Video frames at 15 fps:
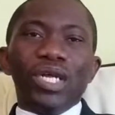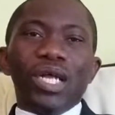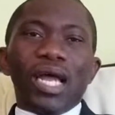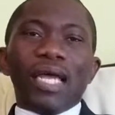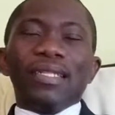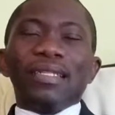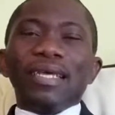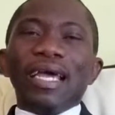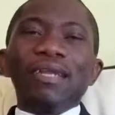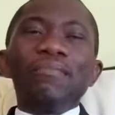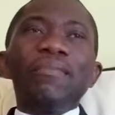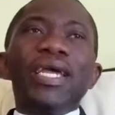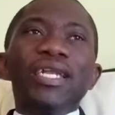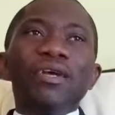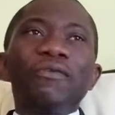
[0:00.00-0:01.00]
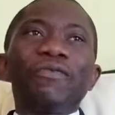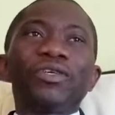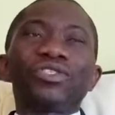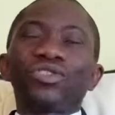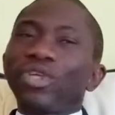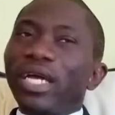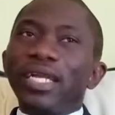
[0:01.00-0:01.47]
And then many of
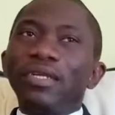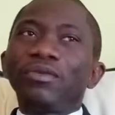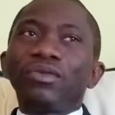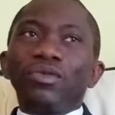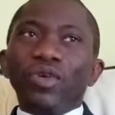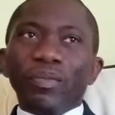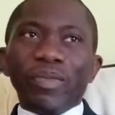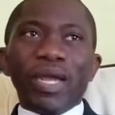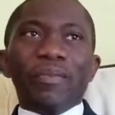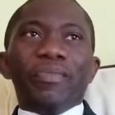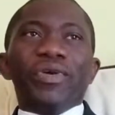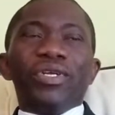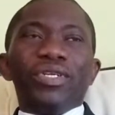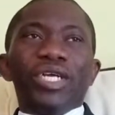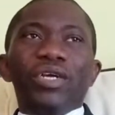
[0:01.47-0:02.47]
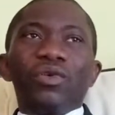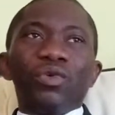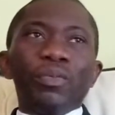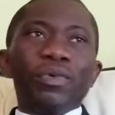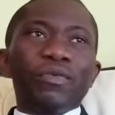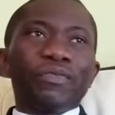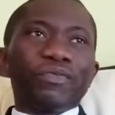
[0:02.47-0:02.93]
us started remembering, a
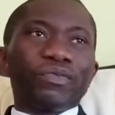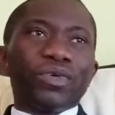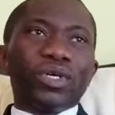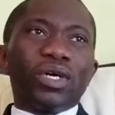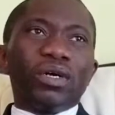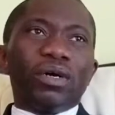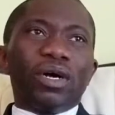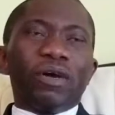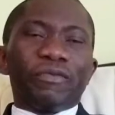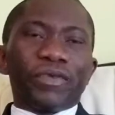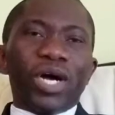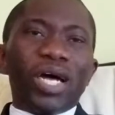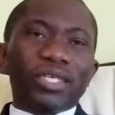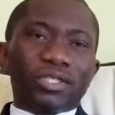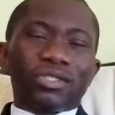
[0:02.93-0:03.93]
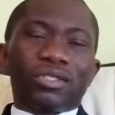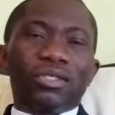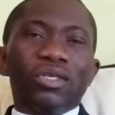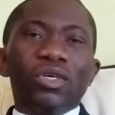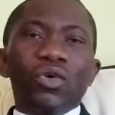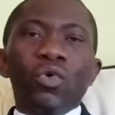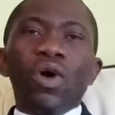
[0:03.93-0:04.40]
group of us
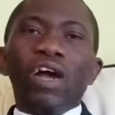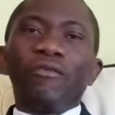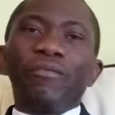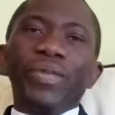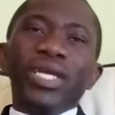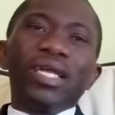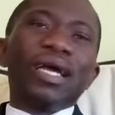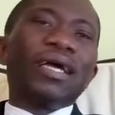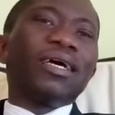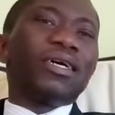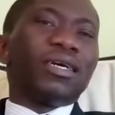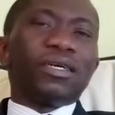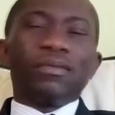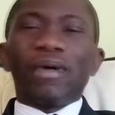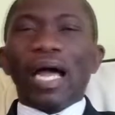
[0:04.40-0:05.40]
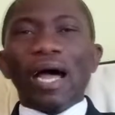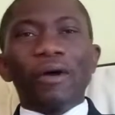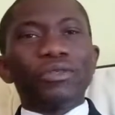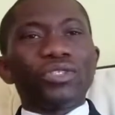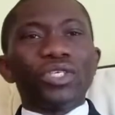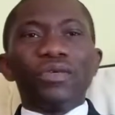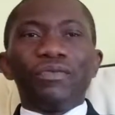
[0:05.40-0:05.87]
who have been
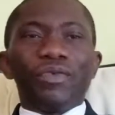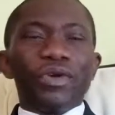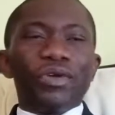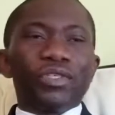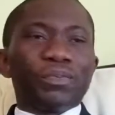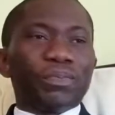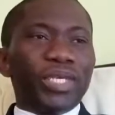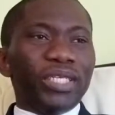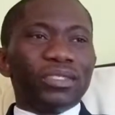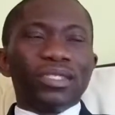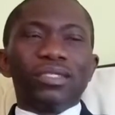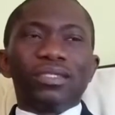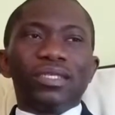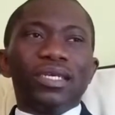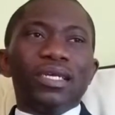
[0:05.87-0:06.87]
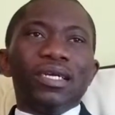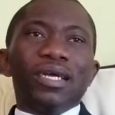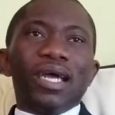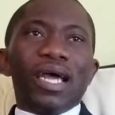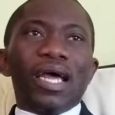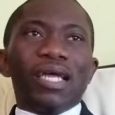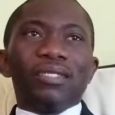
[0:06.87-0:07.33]
out in various places,
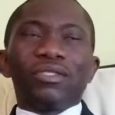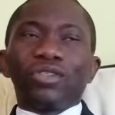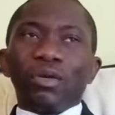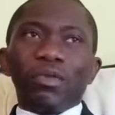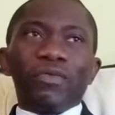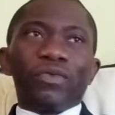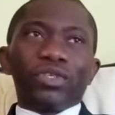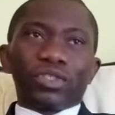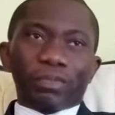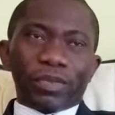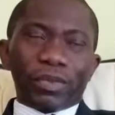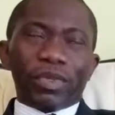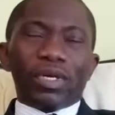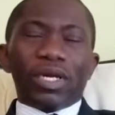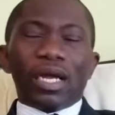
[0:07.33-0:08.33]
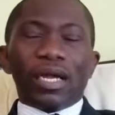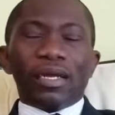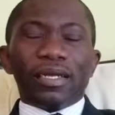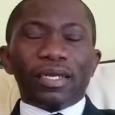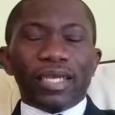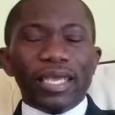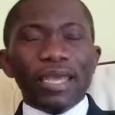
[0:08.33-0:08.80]
and some of us
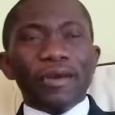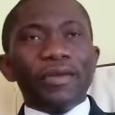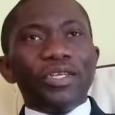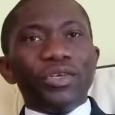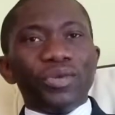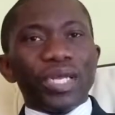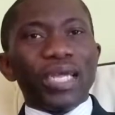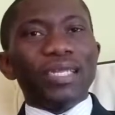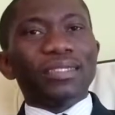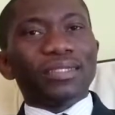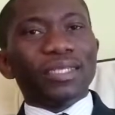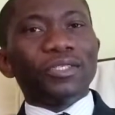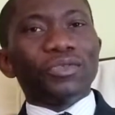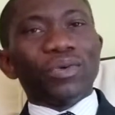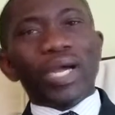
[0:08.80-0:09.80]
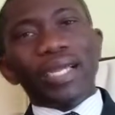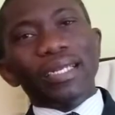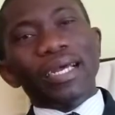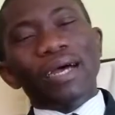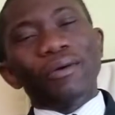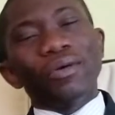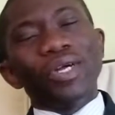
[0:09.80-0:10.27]
here in the United States right
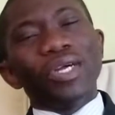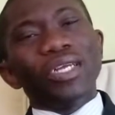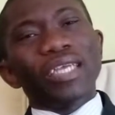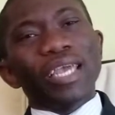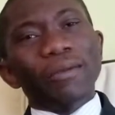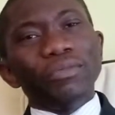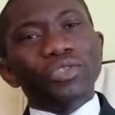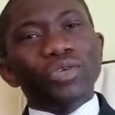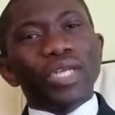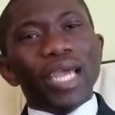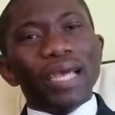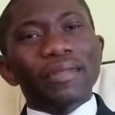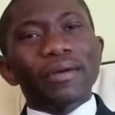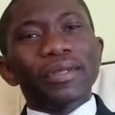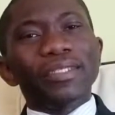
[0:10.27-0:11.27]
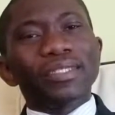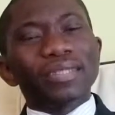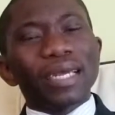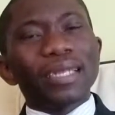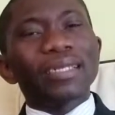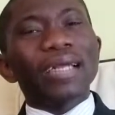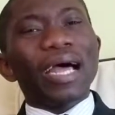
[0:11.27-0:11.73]
now, came together and
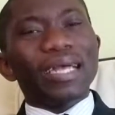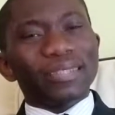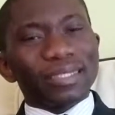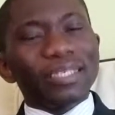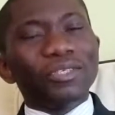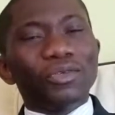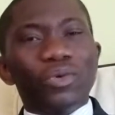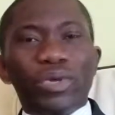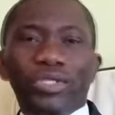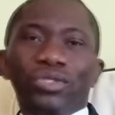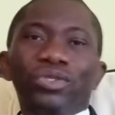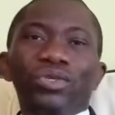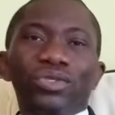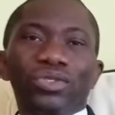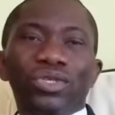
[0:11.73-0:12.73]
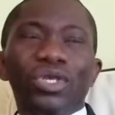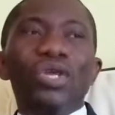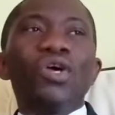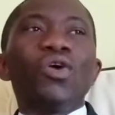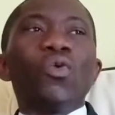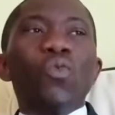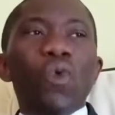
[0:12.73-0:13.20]
started asking questions.
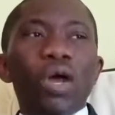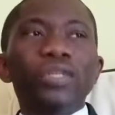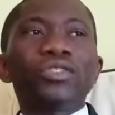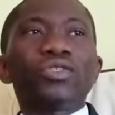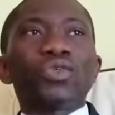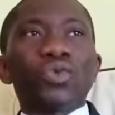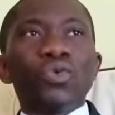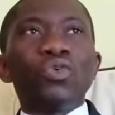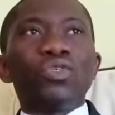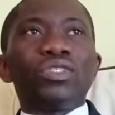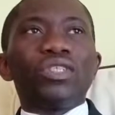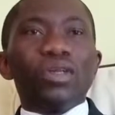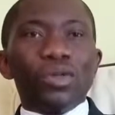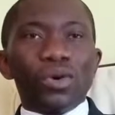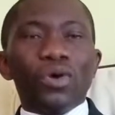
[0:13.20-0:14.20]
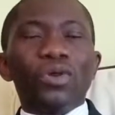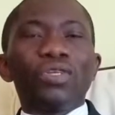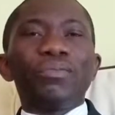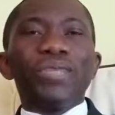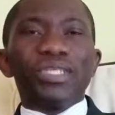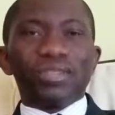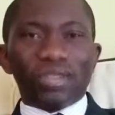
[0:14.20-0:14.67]
What could the Lord
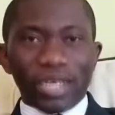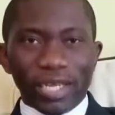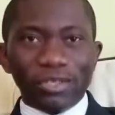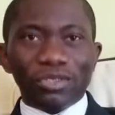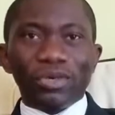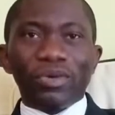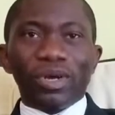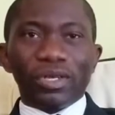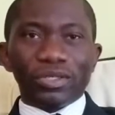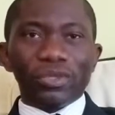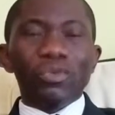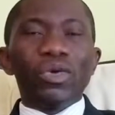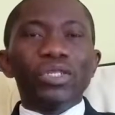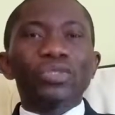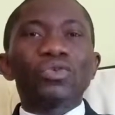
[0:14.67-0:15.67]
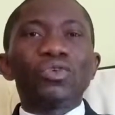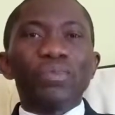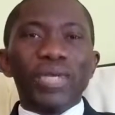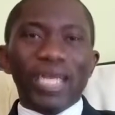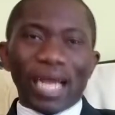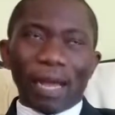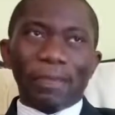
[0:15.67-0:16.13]
be saying to us? What could
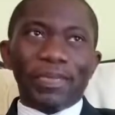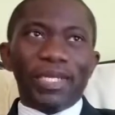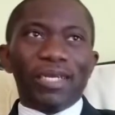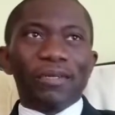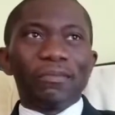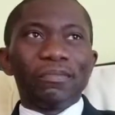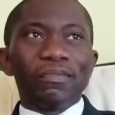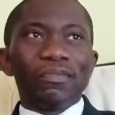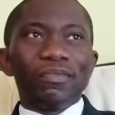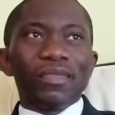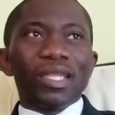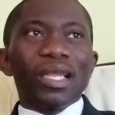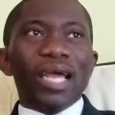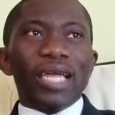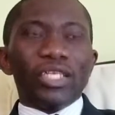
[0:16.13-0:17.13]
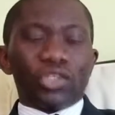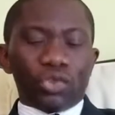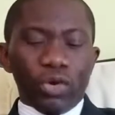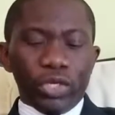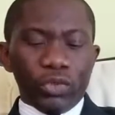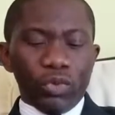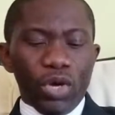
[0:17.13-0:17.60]
be happening? And so
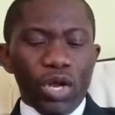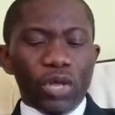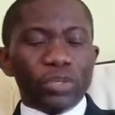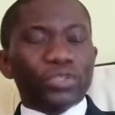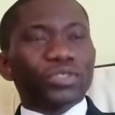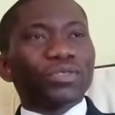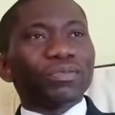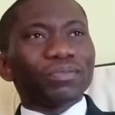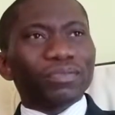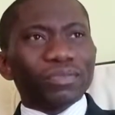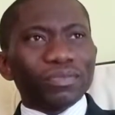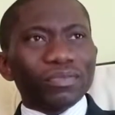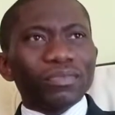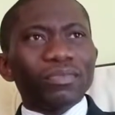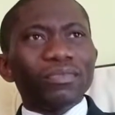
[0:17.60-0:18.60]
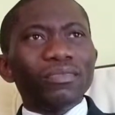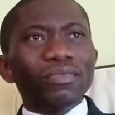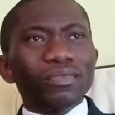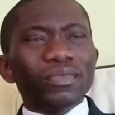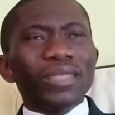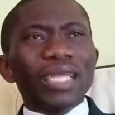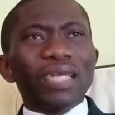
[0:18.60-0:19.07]
it was
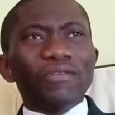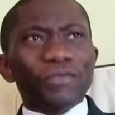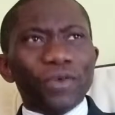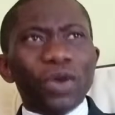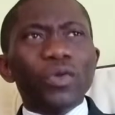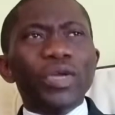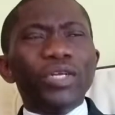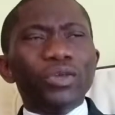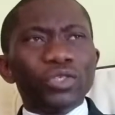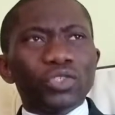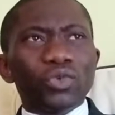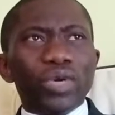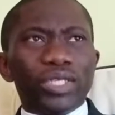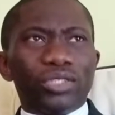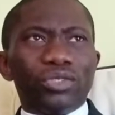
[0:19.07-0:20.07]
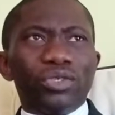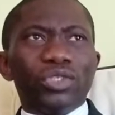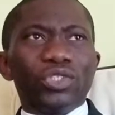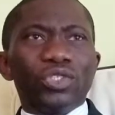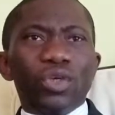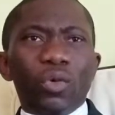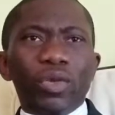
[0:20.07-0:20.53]
that following those
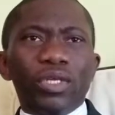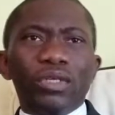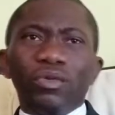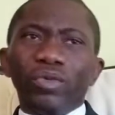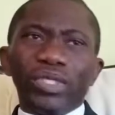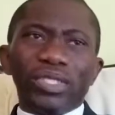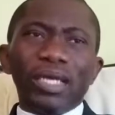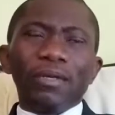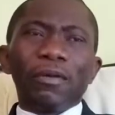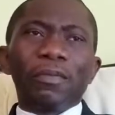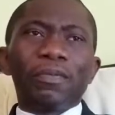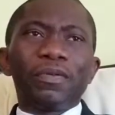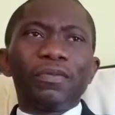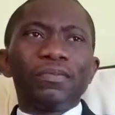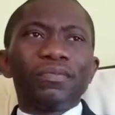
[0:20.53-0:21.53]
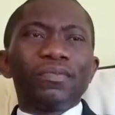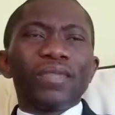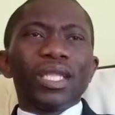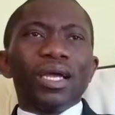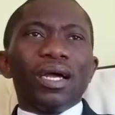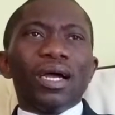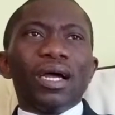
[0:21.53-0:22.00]
questions, we set up
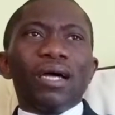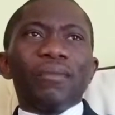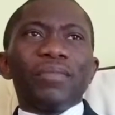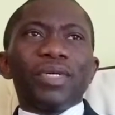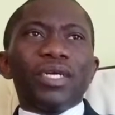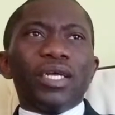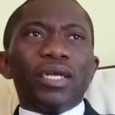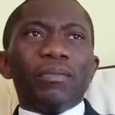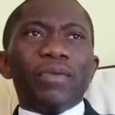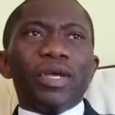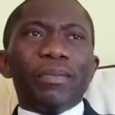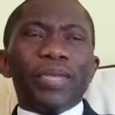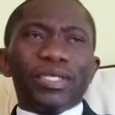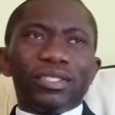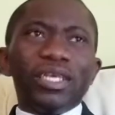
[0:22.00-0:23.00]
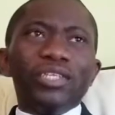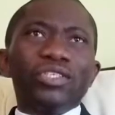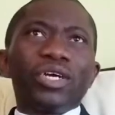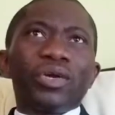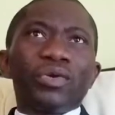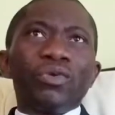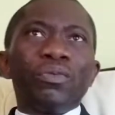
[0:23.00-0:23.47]
a messenger
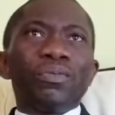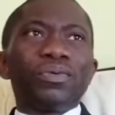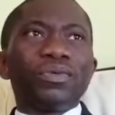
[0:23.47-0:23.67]
group,